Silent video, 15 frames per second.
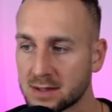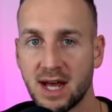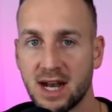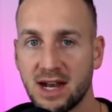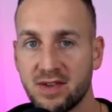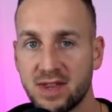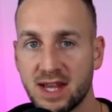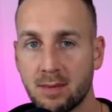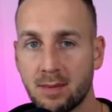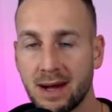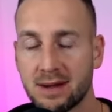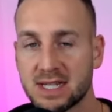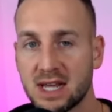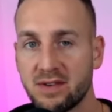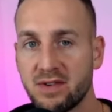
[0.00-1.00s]
And if you think
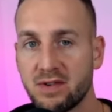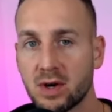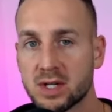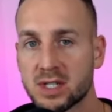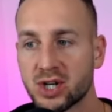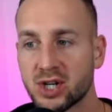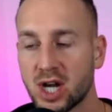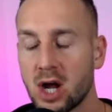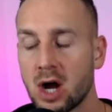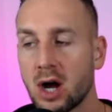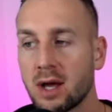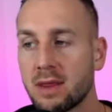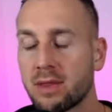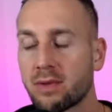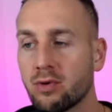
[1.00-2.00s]
about it, if you've got such a
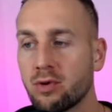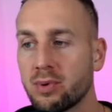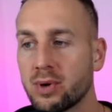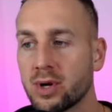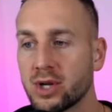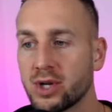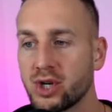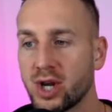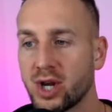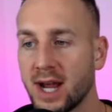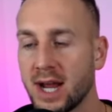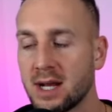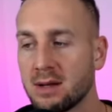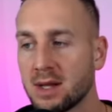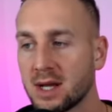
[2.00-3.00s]
high throughput
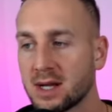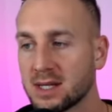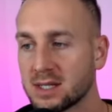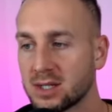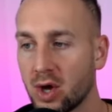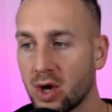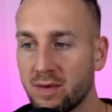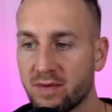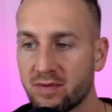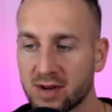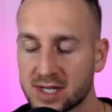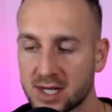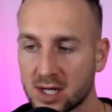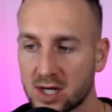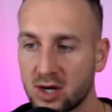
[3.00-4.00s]
chain that is known for
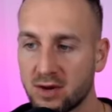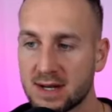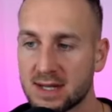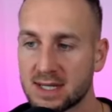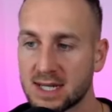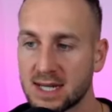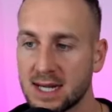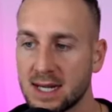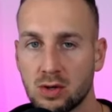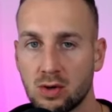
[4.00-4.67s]
its security,